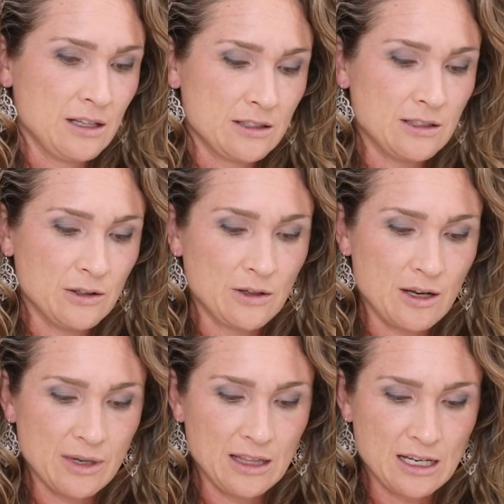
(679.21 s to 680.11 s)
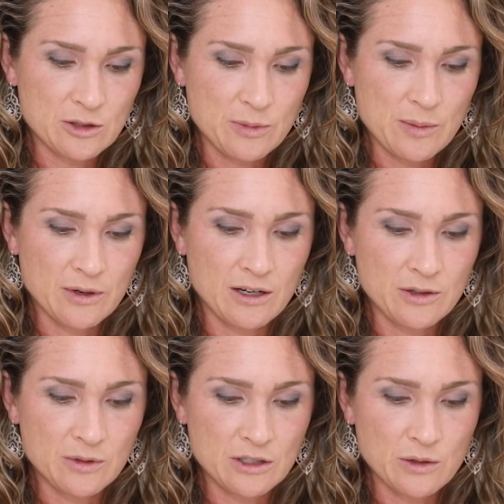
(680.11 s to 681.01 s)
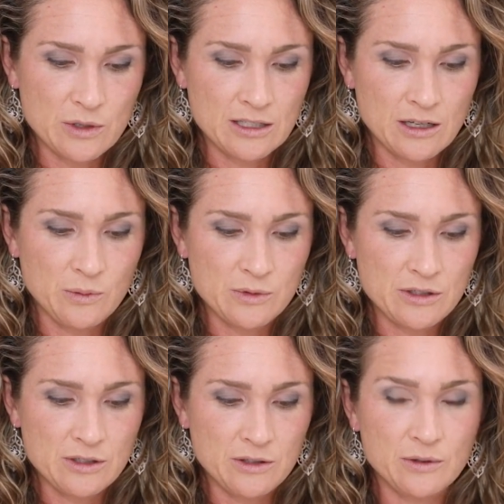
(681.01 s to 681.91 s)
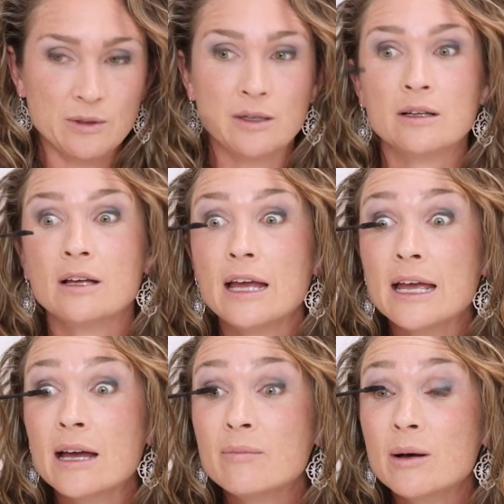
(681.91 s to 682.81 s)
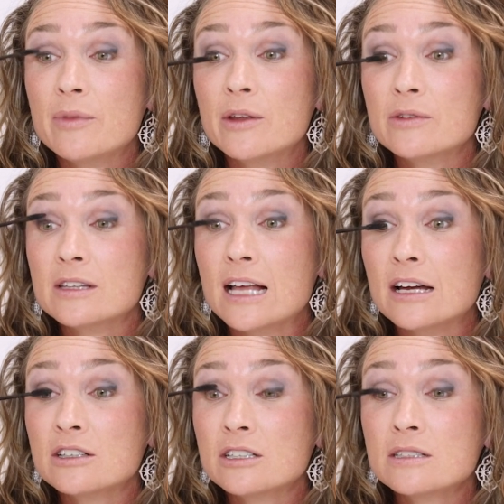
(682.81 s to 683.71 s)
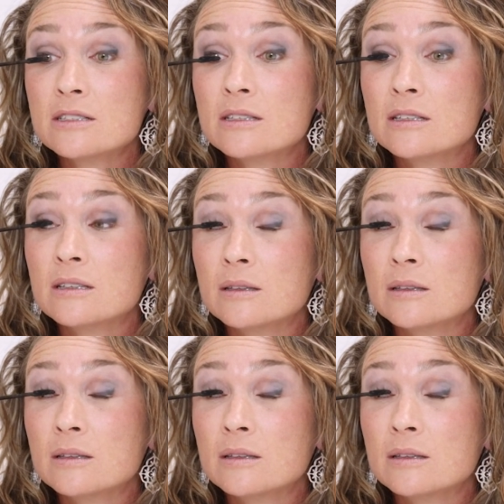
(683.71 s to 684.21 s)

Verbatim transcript: So got my lash primer on, which always helps to amp up those lashes.